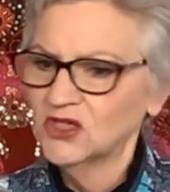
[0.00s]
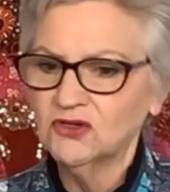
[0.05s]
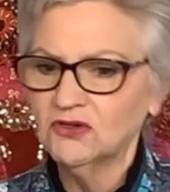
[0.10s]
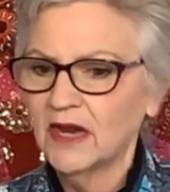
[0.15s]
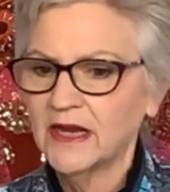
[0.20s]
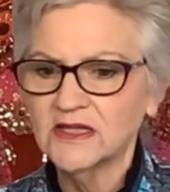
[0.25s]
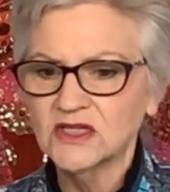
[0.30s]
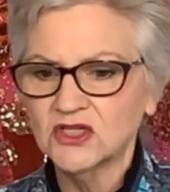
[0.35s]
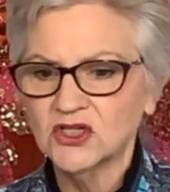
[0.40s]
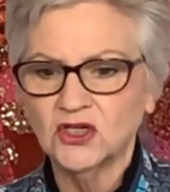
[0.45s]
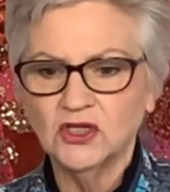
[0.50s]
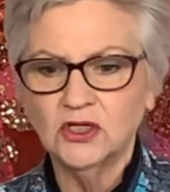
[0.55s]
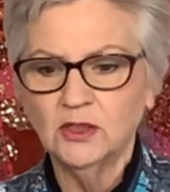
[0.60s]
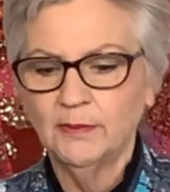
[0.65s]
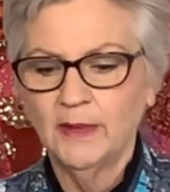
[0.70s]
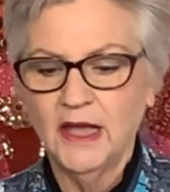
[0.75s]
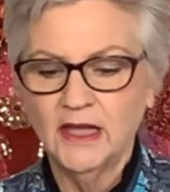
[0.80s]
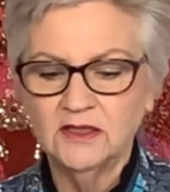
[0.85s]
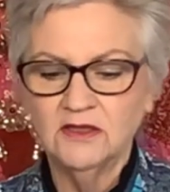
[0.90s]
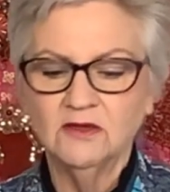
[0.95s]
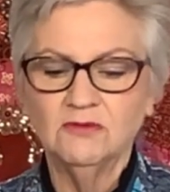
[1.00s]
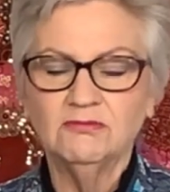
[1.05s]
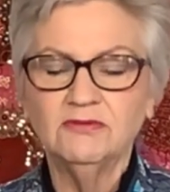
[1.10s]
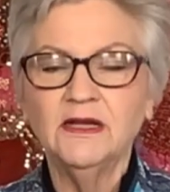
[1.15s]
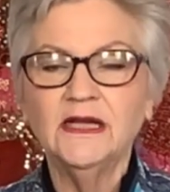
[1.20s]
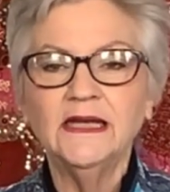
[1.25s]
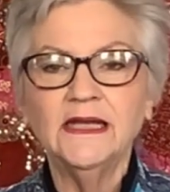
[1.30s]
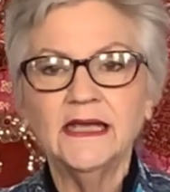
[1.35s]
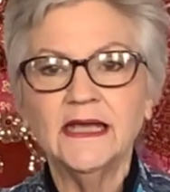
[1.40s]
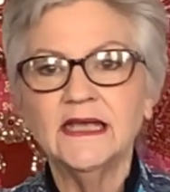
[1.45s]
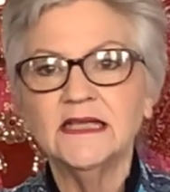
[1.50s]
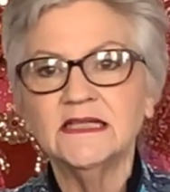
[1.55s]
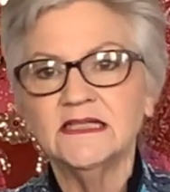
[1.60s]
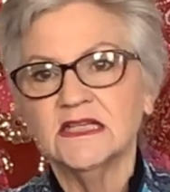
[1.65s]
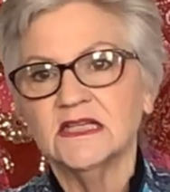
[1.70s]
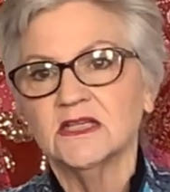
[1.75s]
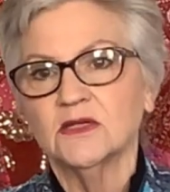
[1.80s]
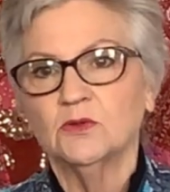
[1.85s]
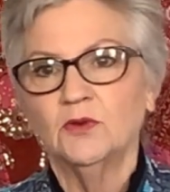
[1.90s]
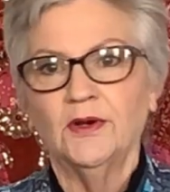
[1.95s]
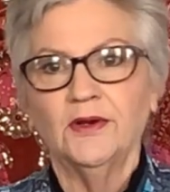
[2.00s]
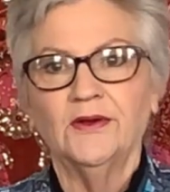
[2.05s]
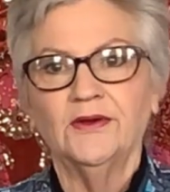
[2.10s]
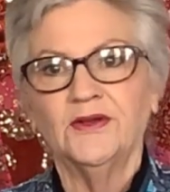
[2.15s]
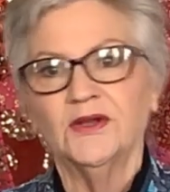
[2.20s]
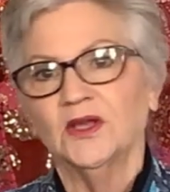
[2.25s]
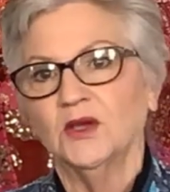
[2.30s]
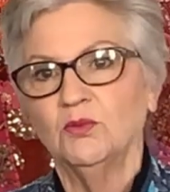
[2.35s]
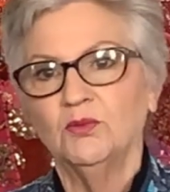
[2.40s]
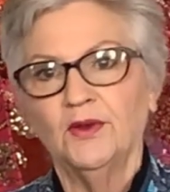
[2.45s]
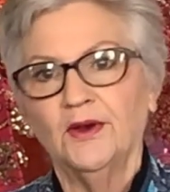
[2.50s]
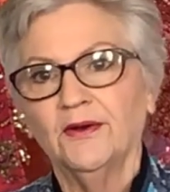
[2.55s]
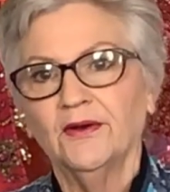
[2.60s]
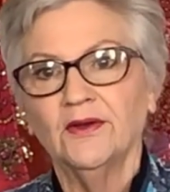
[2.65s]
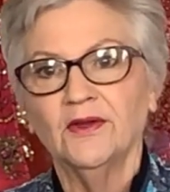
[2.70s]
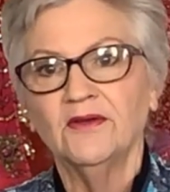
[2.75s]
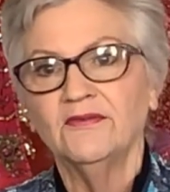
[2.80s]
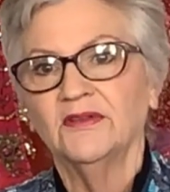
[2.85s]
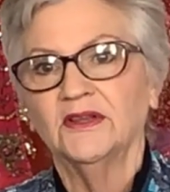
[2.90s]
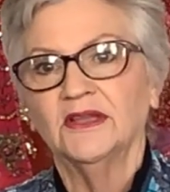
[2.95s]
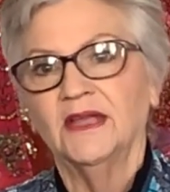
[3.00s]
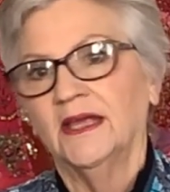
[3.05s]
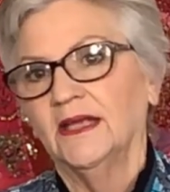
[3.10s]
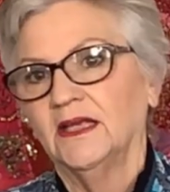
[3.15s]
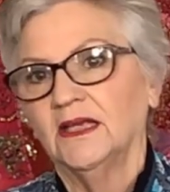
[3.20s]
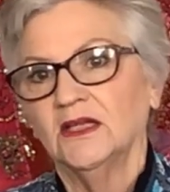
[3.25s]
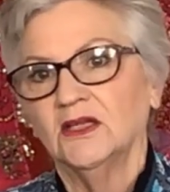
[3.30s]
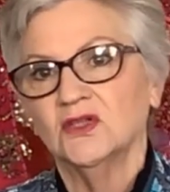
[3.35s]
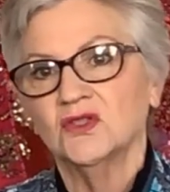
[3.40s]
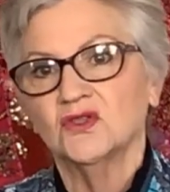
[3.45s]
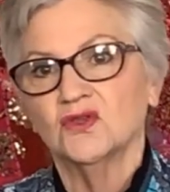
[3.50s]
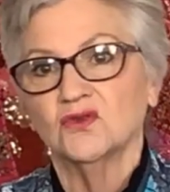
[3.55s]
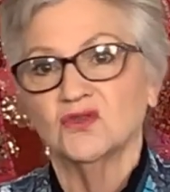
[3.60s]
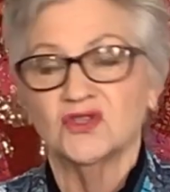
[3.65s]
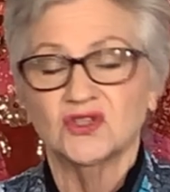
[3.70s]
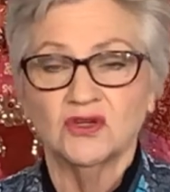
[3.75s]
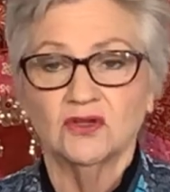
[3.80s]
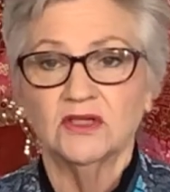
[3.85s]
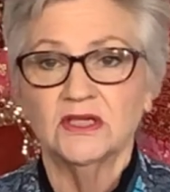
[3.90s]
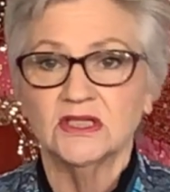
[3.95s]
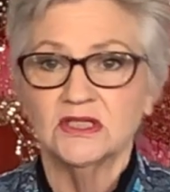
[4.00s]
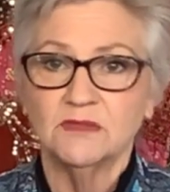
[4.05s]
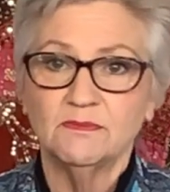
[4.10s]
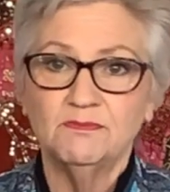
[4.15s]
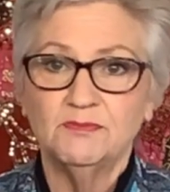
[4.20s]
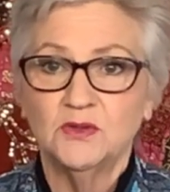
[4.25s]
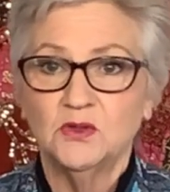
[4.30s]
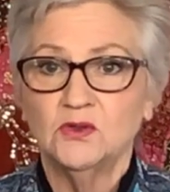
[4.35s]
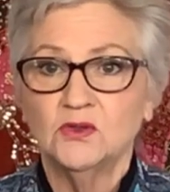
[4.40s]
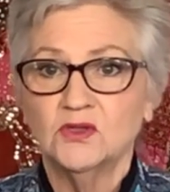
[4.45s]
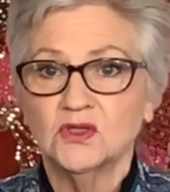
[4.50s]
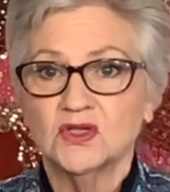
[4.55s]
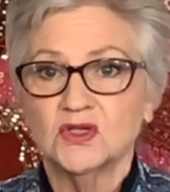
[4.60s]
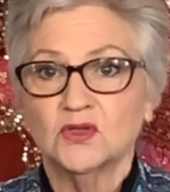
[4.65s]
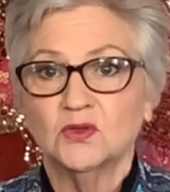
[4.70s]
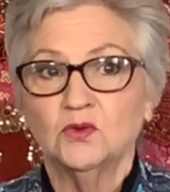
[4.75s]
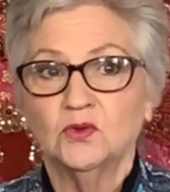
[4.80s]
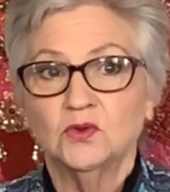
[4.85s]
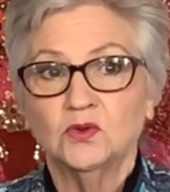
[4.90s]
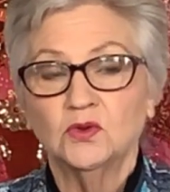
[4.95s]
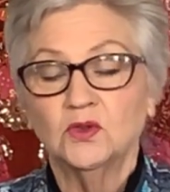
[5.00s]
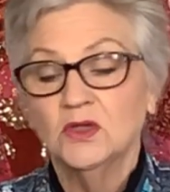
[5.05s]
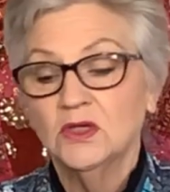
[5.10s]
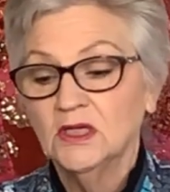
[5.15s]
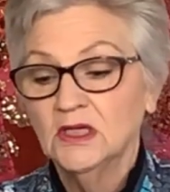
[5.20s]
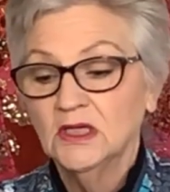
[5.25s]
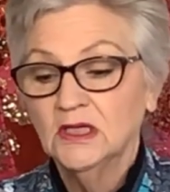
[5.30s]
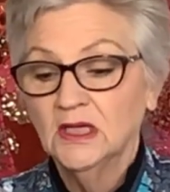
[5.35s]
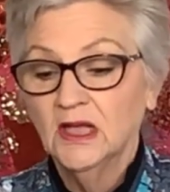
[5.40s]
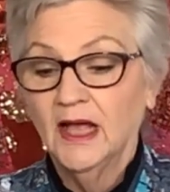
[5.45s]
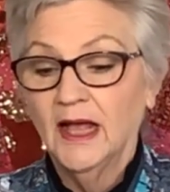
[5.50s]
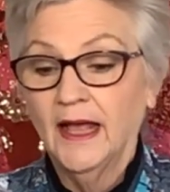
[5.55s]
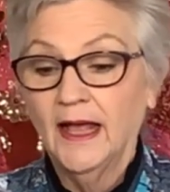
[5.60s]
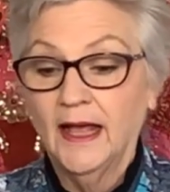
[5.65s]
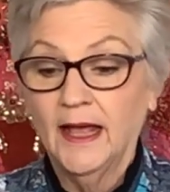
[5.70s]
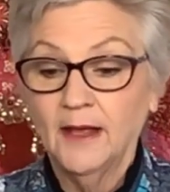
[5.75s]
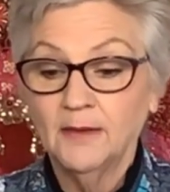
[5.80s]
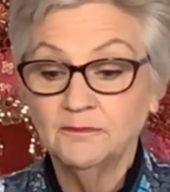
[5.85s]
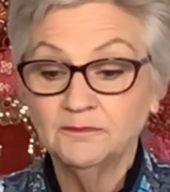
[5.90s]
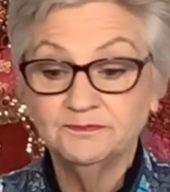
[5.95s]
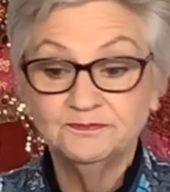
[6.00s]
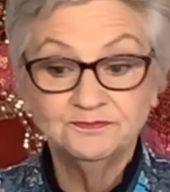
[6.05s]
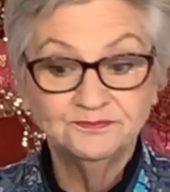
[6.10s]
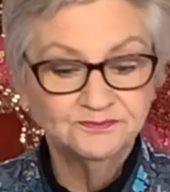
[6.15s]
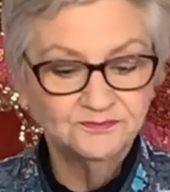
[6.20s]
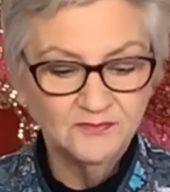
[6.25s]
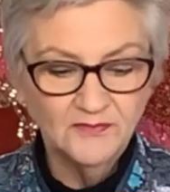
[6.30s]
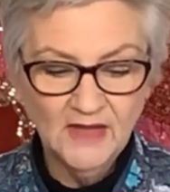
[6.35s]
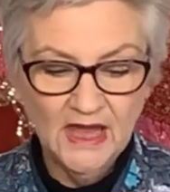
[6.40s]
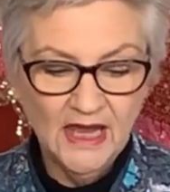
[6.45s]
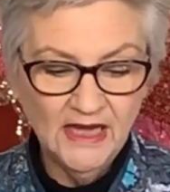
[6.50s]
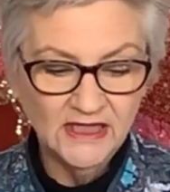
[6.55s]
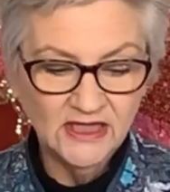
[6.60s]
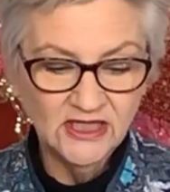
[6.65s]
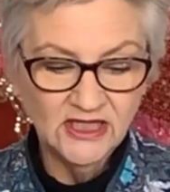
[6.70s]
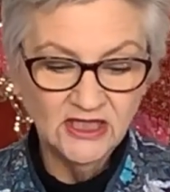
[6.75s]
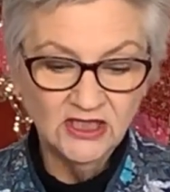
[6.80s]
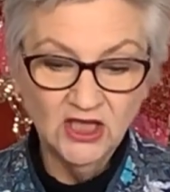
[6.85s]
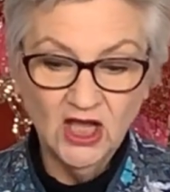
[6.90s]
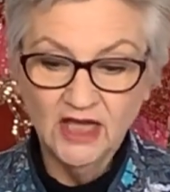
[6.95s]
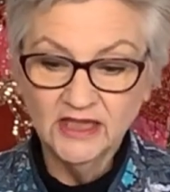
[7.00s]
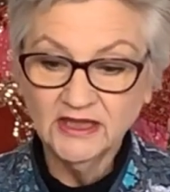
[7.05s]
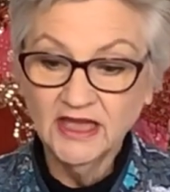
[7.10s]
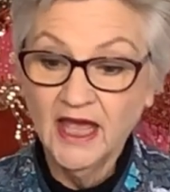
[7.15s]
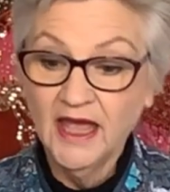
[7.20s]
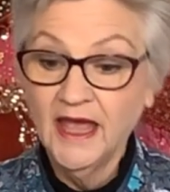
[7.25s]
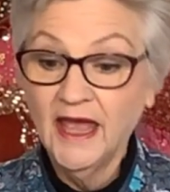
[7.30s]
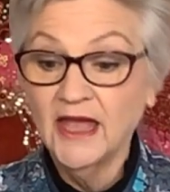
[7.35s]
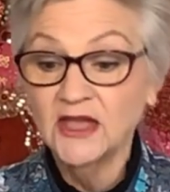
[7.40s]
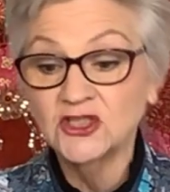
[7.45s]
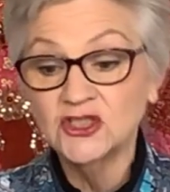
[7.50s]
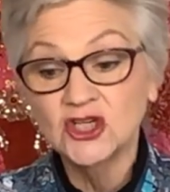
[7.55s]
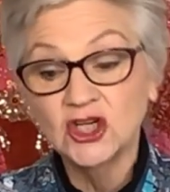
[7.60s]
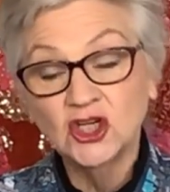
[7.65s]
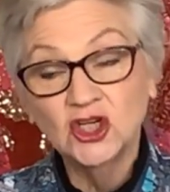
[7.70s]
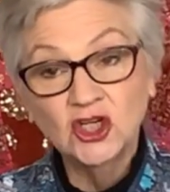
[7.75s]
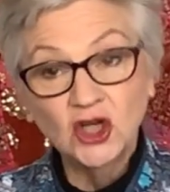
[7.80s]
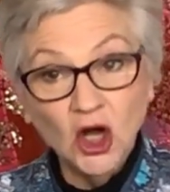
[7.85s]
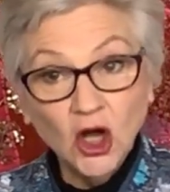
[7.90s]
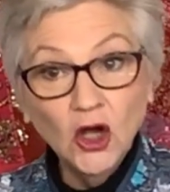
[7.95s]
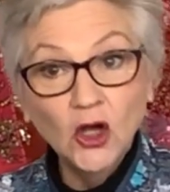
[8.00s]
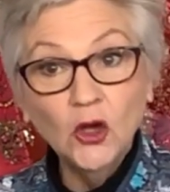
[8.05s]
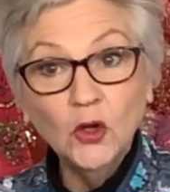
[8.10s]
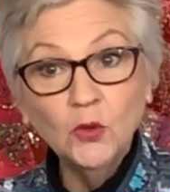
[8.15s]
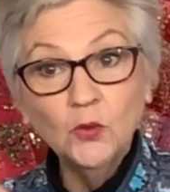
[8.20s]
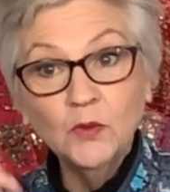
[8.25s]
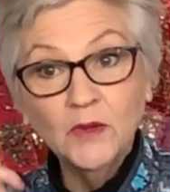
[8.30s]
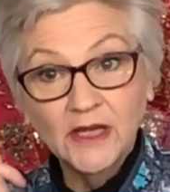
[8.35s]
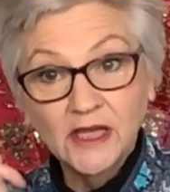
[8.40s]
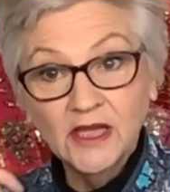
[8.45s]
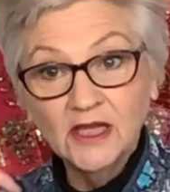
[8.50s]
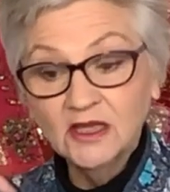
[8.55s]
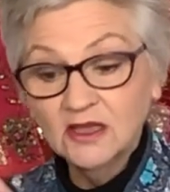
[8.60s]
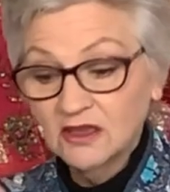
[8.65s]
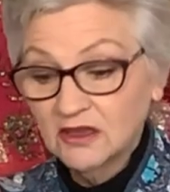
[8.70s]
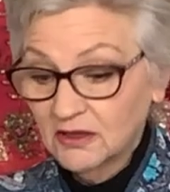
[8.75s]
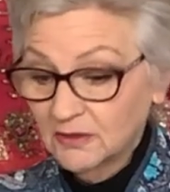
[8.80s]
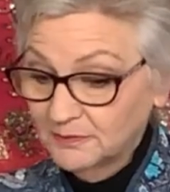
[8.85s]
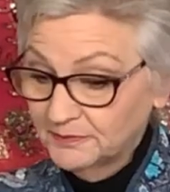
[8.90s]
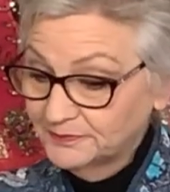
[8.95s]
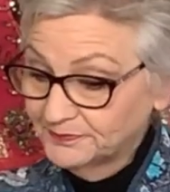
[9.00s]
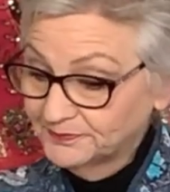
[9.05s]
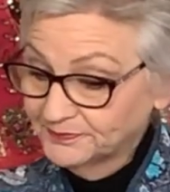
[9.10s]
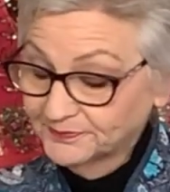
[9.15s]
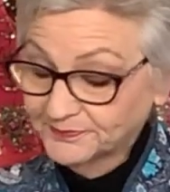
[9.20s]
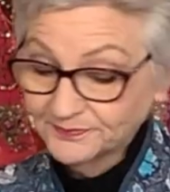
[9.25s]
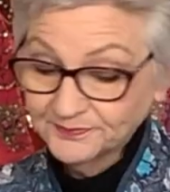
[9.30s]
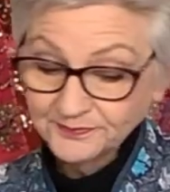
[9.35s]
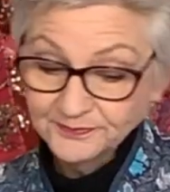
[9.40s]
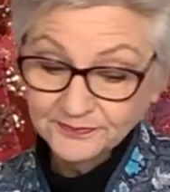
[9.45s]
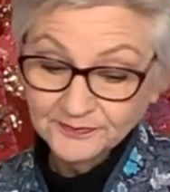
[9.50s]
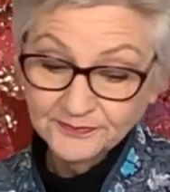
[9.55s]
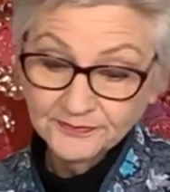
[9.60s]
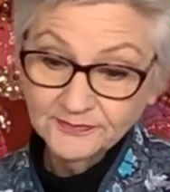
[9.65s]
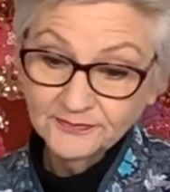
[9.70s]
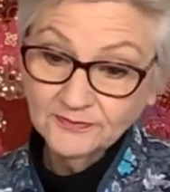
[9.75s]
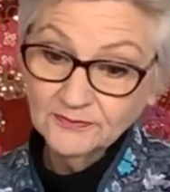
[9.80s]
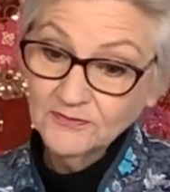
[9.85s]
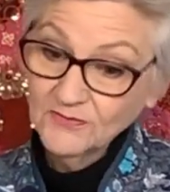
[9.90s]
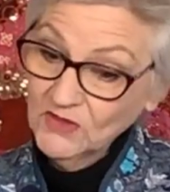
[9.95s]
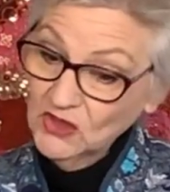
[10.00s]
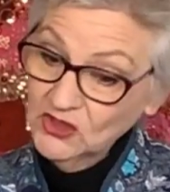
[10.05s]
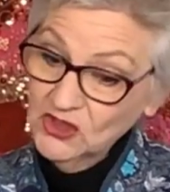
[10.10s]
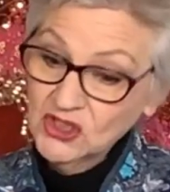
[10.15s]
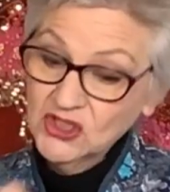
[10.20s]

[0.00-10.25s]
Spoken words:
great skirt pattern and really easy to wear, and you can wear it over leggings or stockings and boots or anything like that. And to go with the